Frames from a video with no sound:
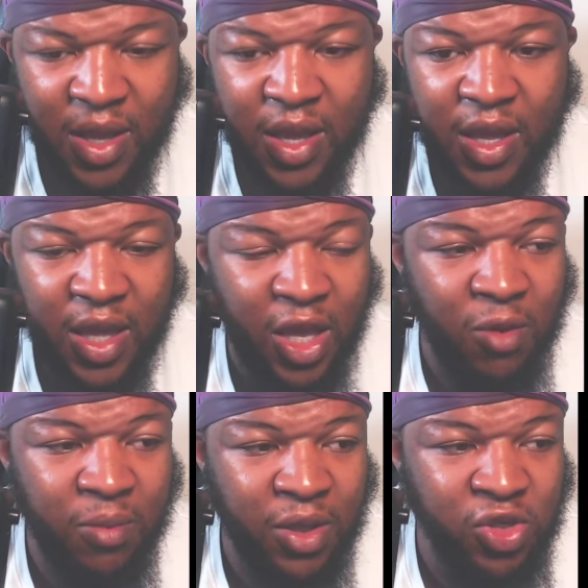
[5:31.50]
he
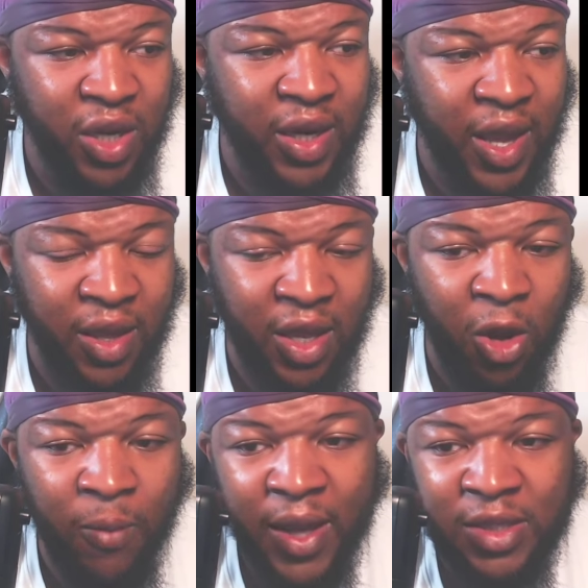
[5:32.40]
gonna be trying to
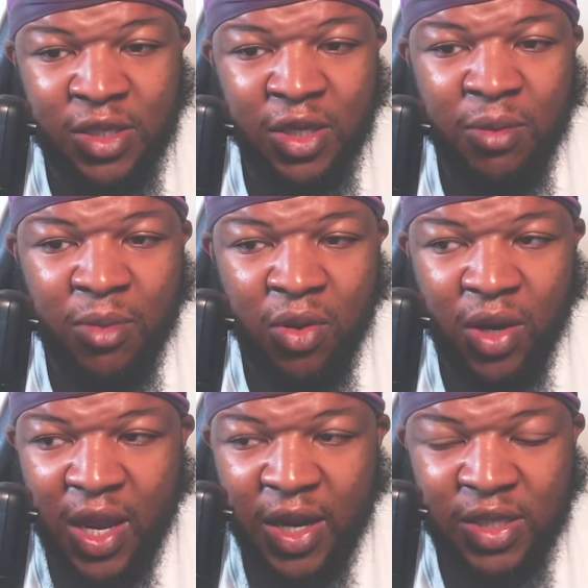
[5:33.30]
go back to the
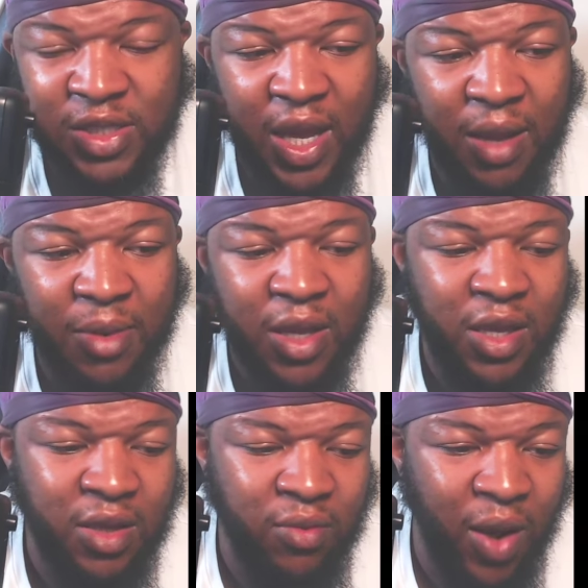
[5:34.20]
community every time.
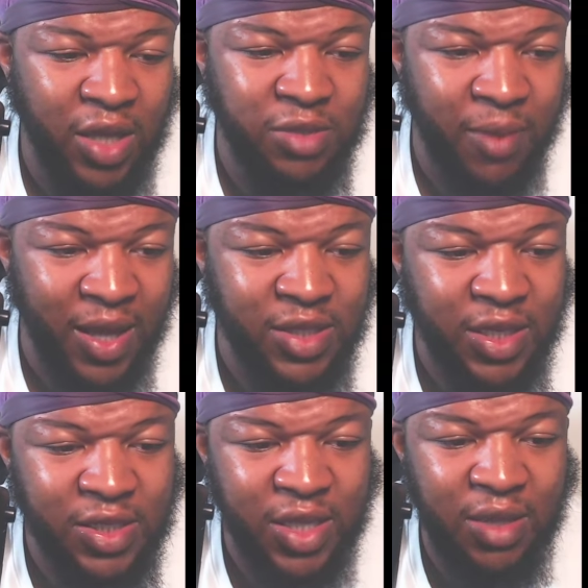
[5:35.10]
Watch, I said
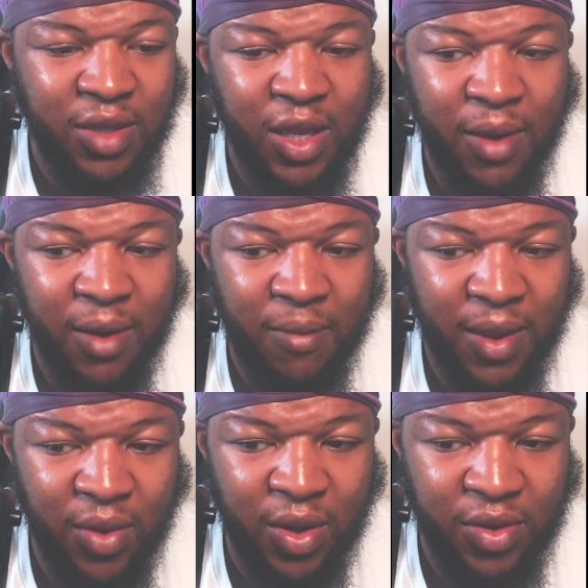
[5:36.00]
the same thing about
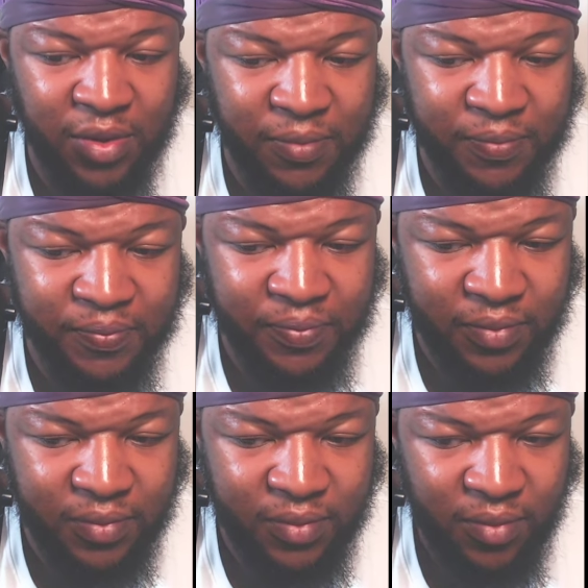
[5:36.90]
Mayweather.
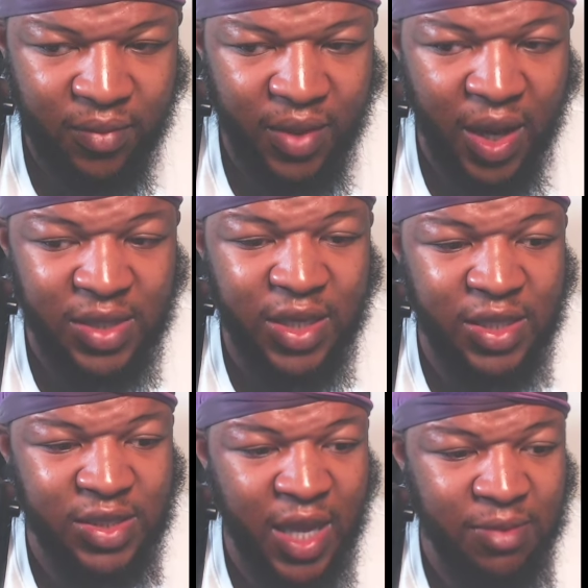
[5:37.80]
I said the
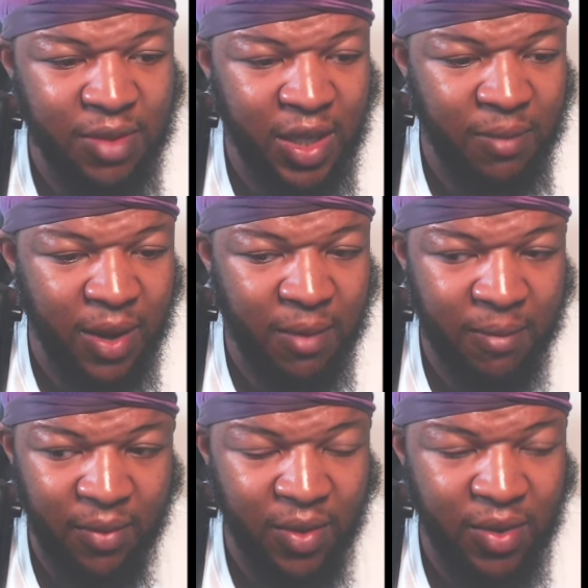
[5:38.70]
same thing about
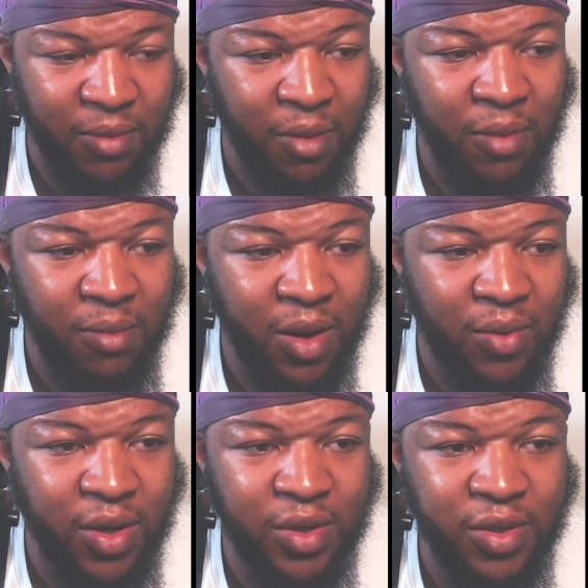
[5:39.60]
Mayweather. Mark my
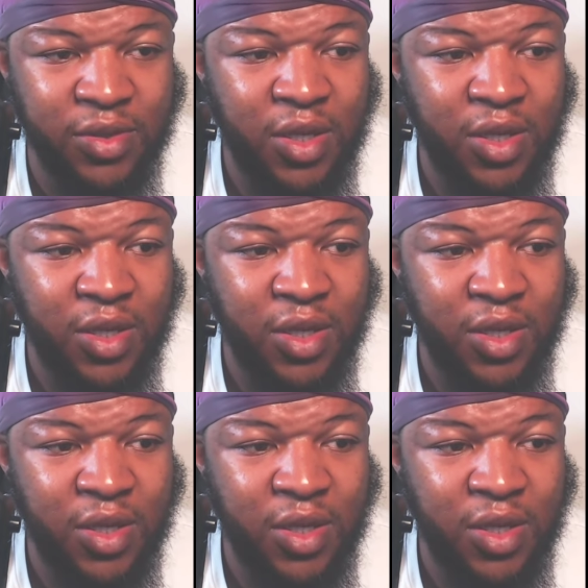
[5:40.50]
words.